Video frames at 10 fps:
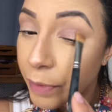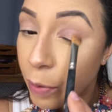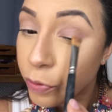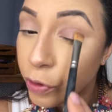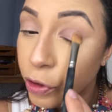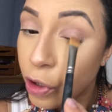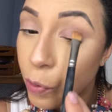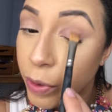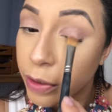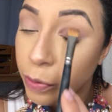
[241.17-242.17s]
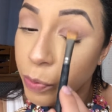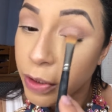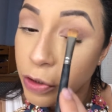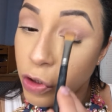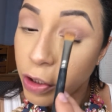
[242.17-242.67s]
I was gonna go in with
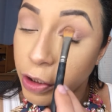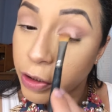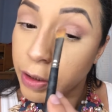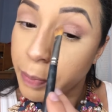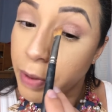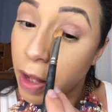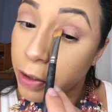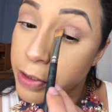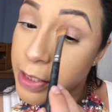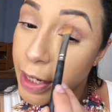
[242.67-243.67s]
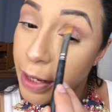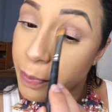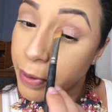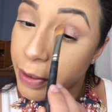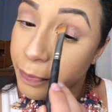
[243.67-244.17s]
the darker lip color today,
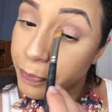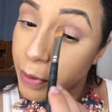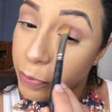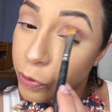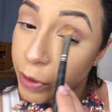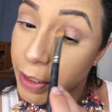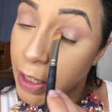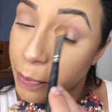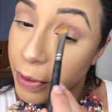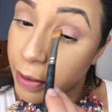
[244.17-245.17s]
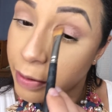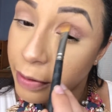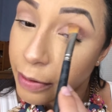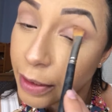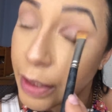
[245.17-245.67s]
but I'm just gonna keep it,
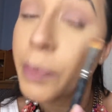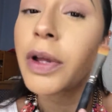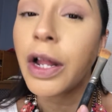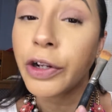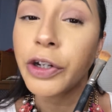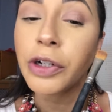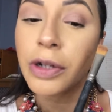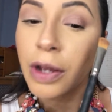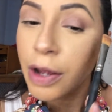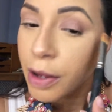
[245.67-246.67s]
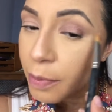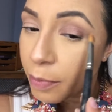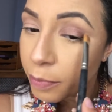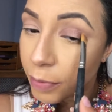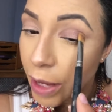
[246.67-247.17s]
the lip color,
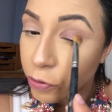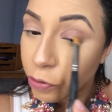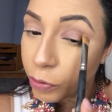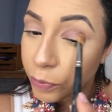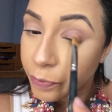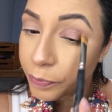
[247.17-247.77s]
natural.